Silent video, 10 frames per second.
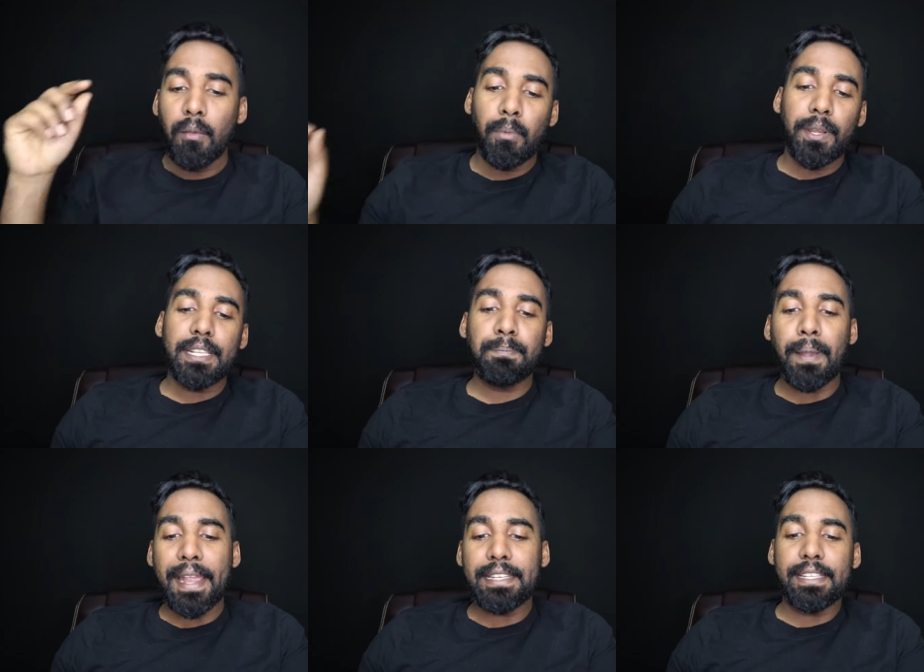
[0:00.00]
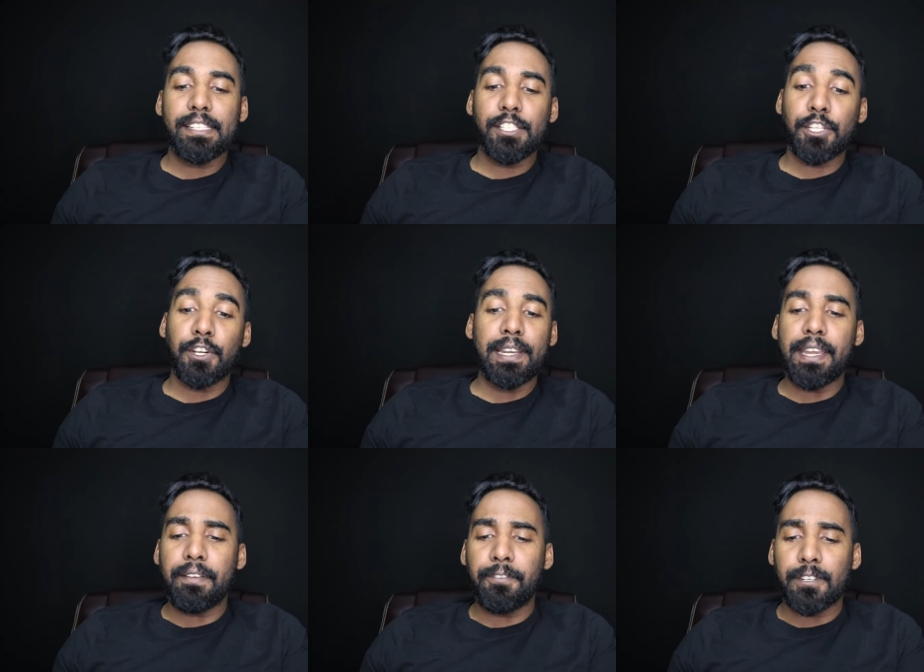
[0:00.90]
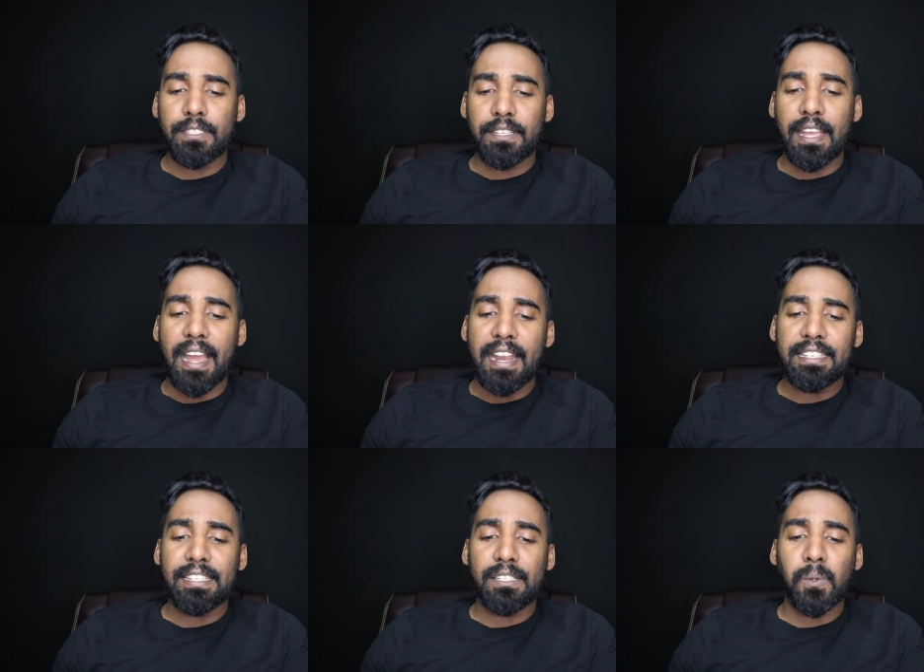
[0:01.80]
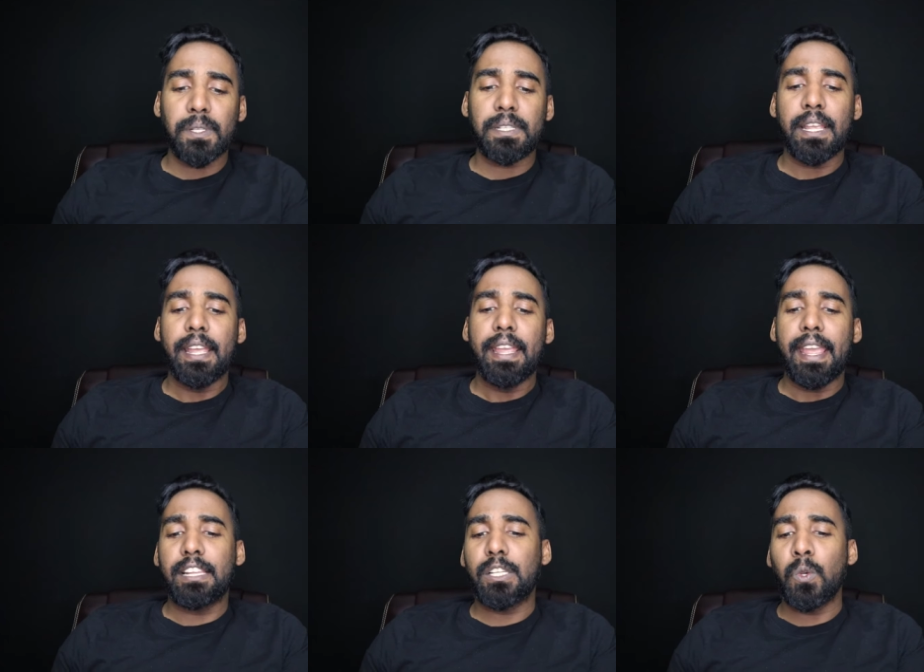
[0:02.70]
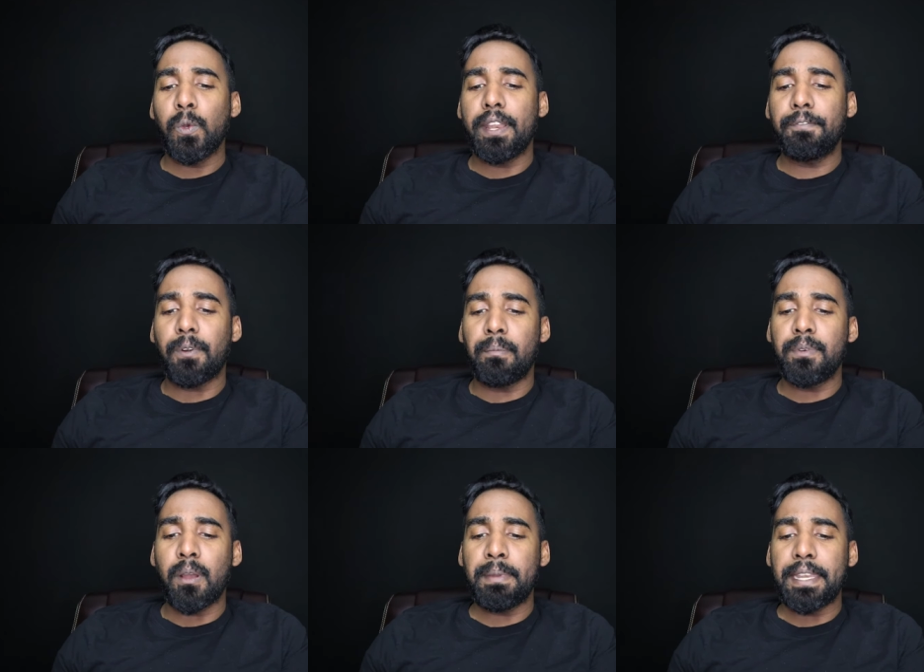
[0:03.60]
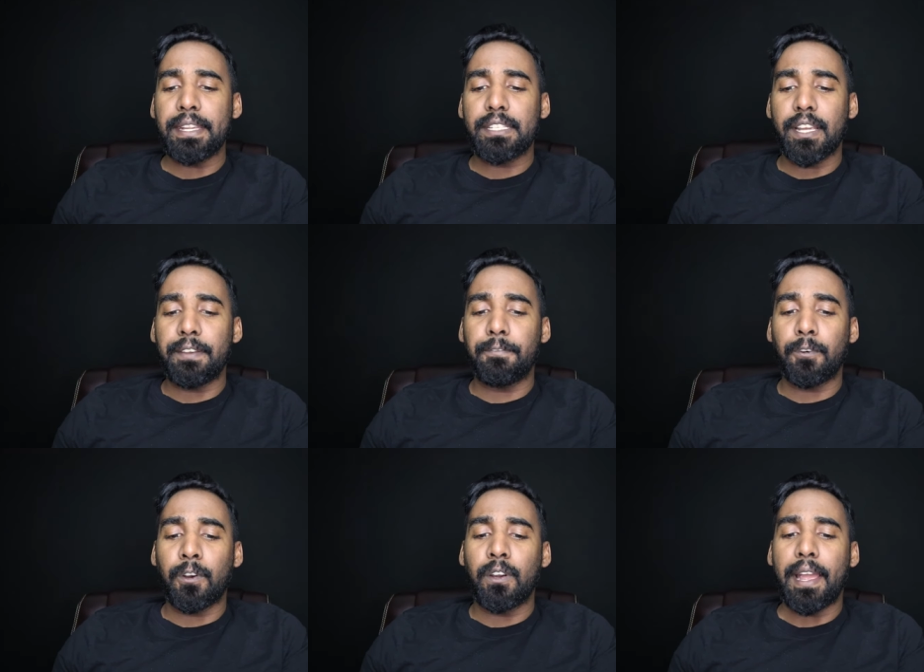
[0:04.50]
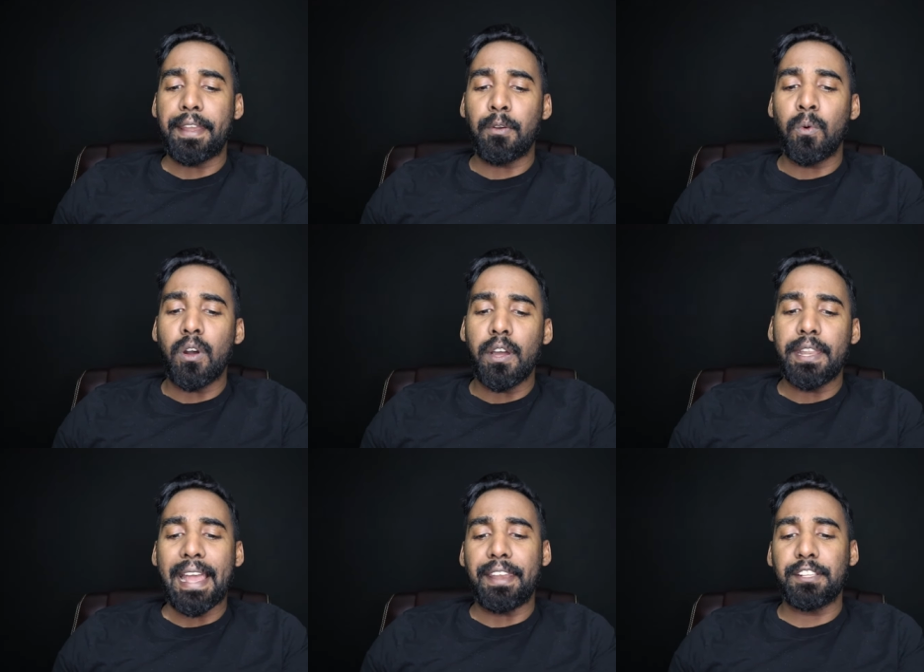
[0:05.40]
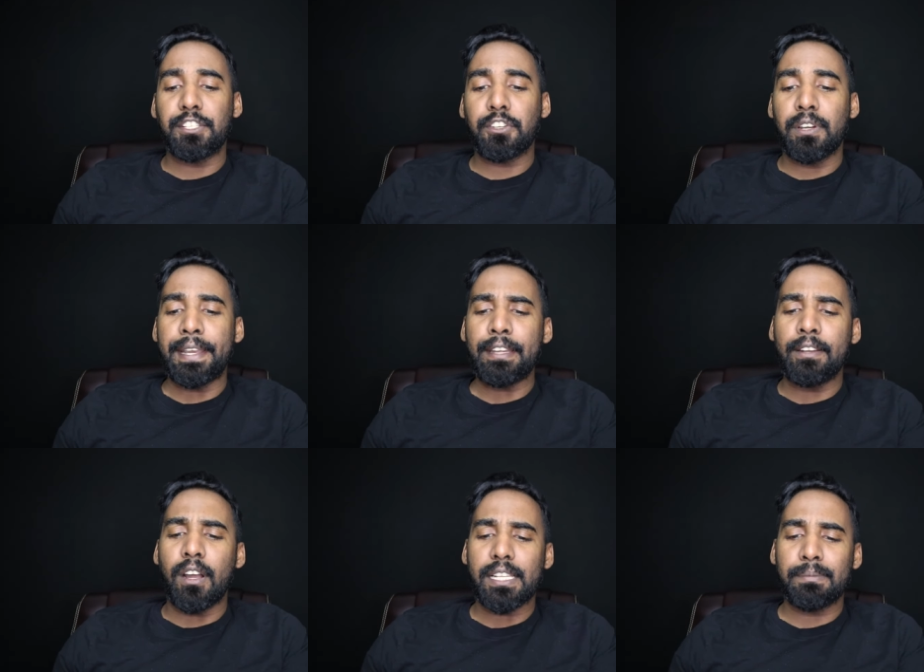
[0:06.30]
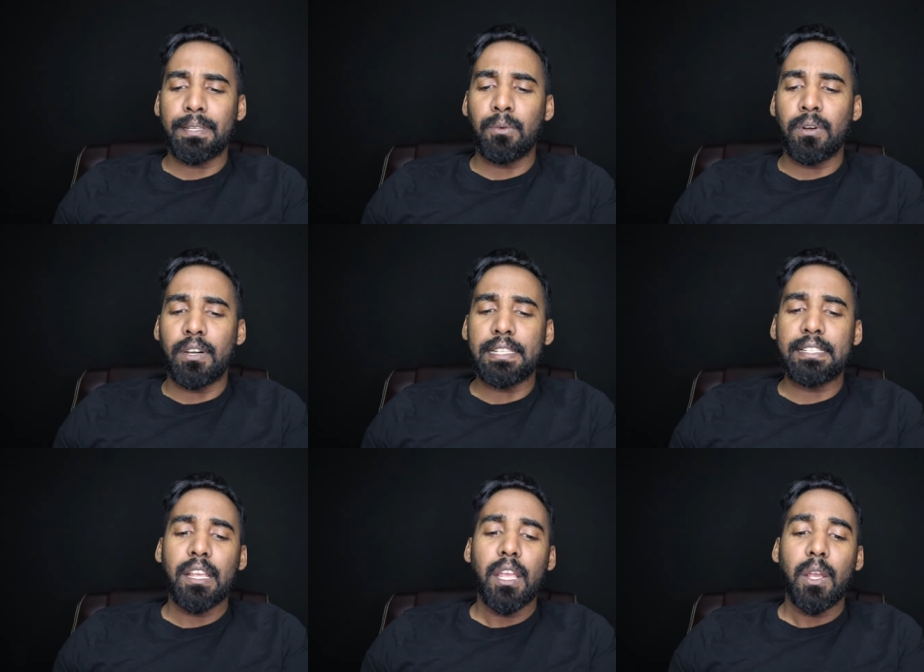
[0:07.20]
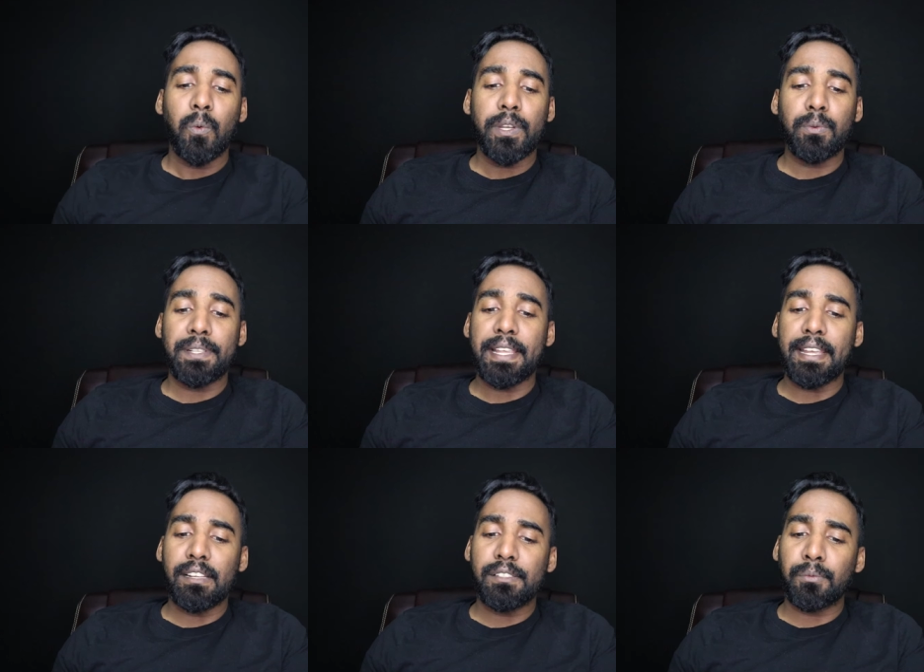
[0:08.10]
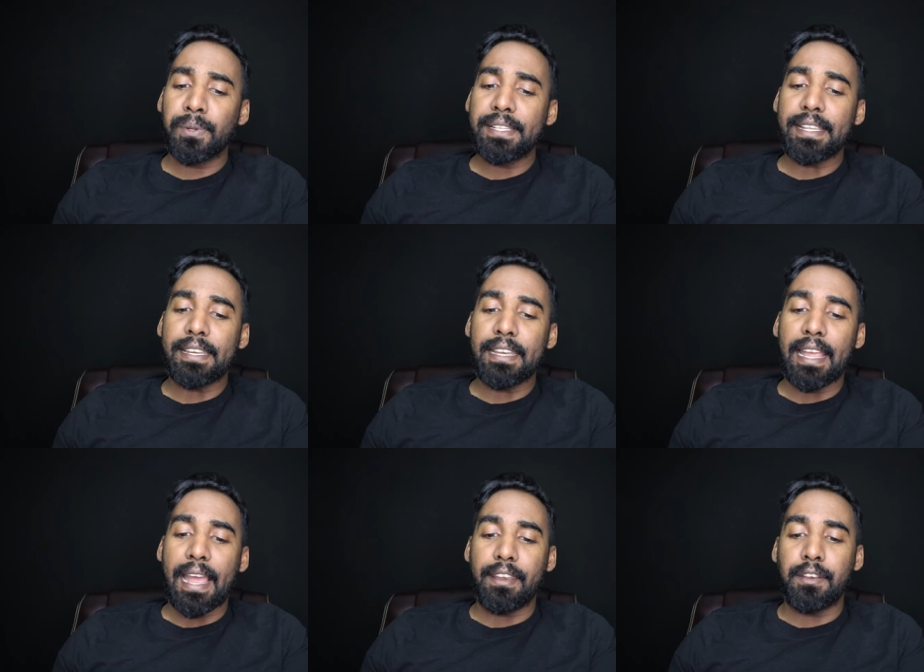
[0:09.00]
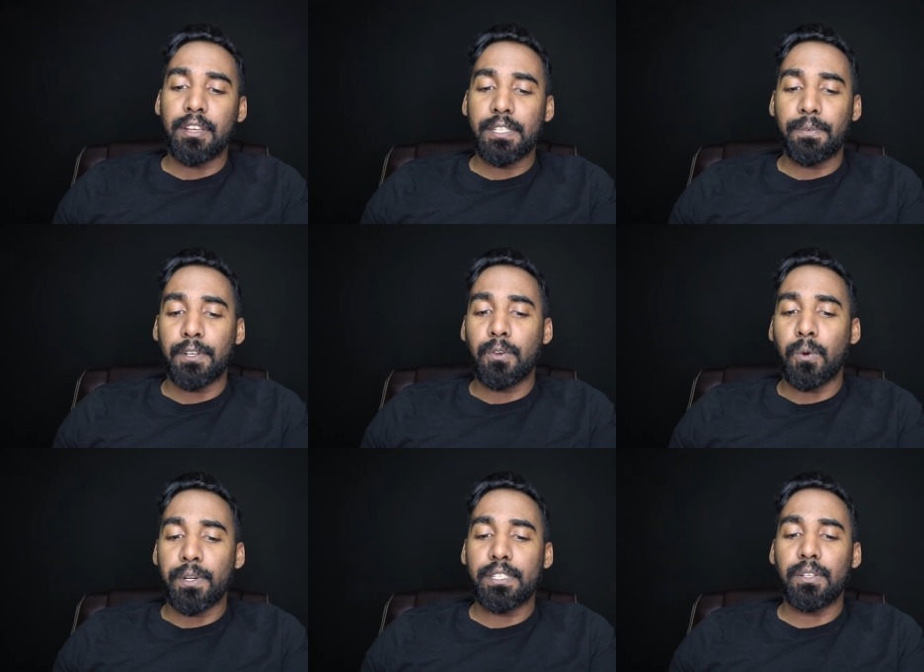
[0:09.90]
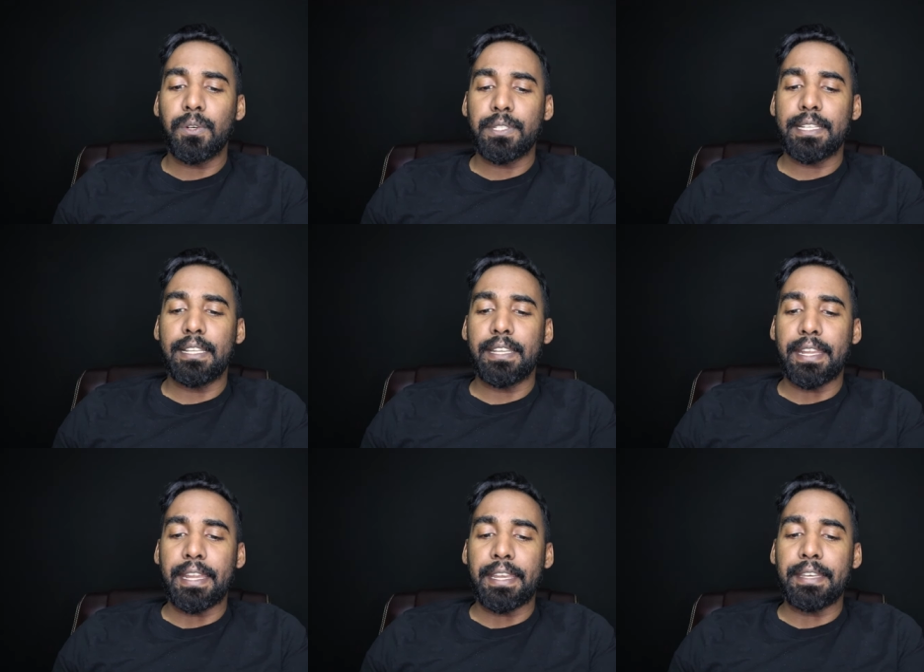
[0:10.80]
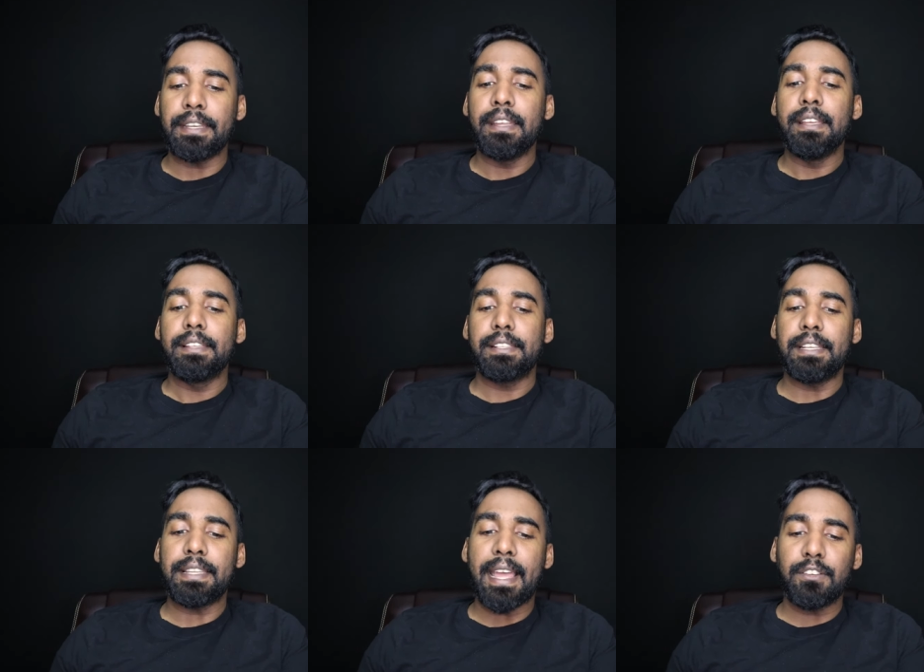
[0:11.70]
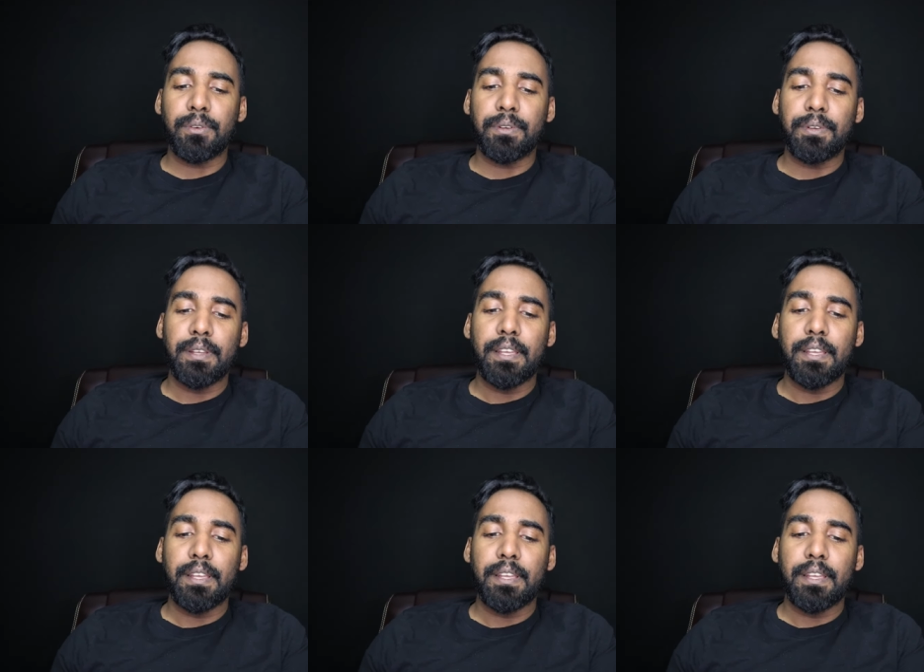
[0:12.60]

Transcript: But despite his sterling effort, the artist was excluded from nomination for an award at the Sterling Gospel Awards, which was held recently at the Knutsford Court Hotel in St Andrew.